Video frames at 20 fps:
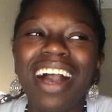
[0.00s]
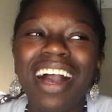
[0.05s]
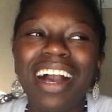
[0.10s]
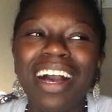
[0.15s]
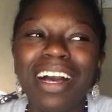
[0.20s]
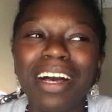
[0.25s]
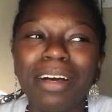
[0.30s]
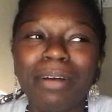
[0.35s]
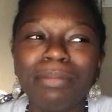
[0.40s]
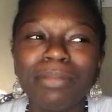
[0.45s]

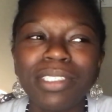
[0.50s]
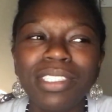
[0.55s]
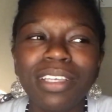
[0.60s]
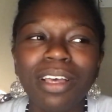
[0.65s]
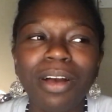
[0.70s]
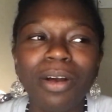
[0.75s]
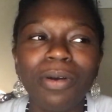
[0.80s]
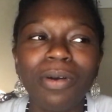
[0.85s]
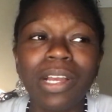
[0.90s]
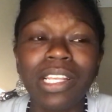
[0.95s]
Um,
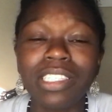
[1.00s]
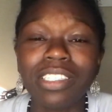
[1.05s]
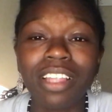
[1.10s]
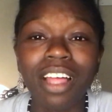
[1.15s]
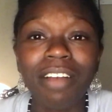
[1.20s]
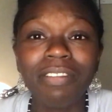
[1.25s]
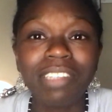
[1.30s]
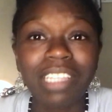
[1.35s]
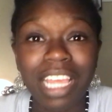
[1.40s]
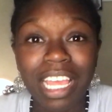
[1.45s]
so it's a
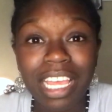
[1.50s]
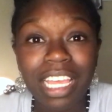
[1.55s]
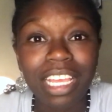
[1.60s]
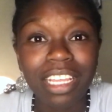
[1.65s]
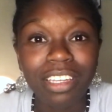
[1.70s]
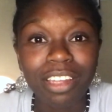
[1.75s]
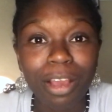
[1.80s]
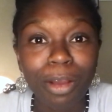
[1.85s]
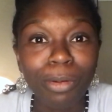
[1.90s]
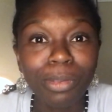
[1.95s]
lot of
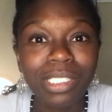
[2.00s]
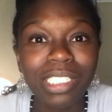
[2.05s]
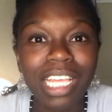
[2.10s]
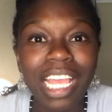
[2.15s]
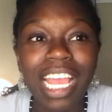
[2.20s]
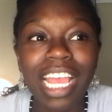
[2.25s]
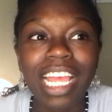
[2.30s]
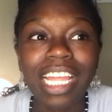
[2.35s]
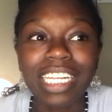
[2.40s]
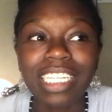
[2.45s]
taking notes,
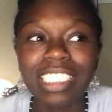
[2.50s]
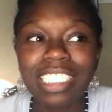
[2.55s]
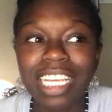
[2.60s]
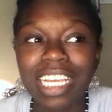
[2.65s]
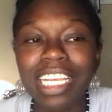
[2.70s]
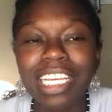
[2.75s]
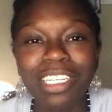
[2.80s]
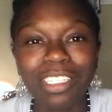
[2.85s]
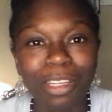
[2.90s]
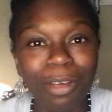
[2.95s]
and
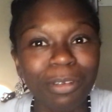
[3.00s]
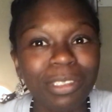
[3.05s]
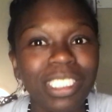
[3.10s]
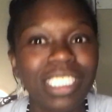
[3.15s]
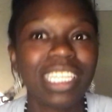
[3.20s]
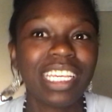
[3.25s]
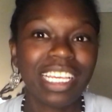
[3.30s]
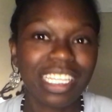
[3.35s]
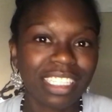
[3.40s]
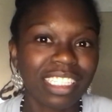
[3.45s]
taking notes
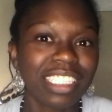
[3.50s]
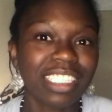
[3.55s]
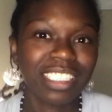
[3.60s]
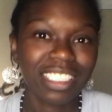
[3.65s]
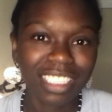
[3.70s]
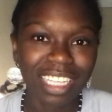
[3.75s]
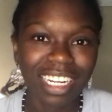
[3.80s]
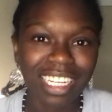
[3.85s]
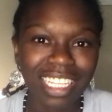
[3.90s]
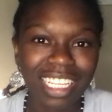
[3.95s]
isn't
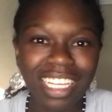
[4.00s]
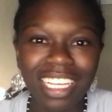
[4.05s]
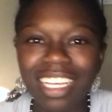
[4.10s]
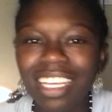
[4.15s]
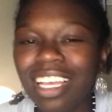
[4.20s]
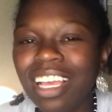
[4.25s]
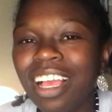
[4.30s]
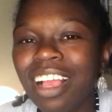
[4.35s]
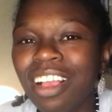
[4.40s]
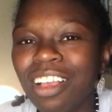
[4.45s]
studying,